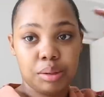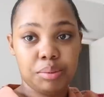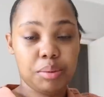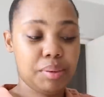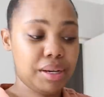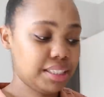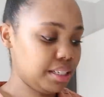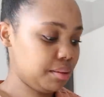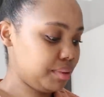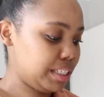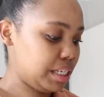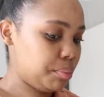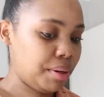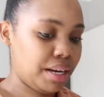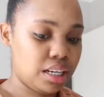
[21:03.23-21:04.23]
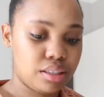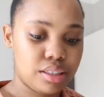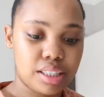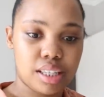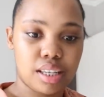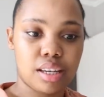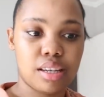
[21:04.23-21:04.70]
Let me play some deep
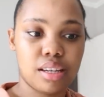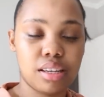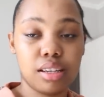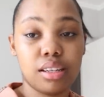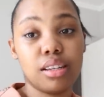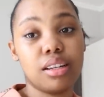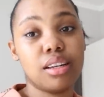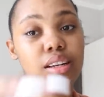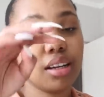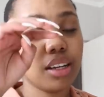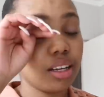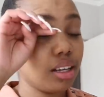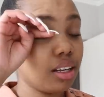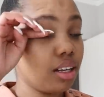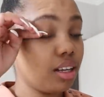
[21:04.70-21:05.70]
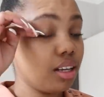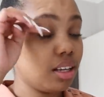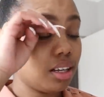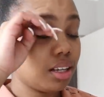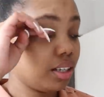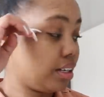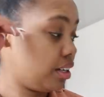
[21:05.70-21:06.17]
house
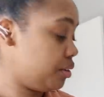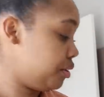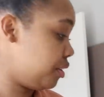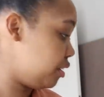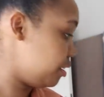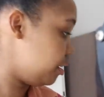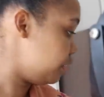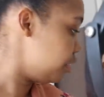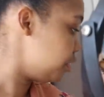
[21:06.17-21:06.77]
and get ready.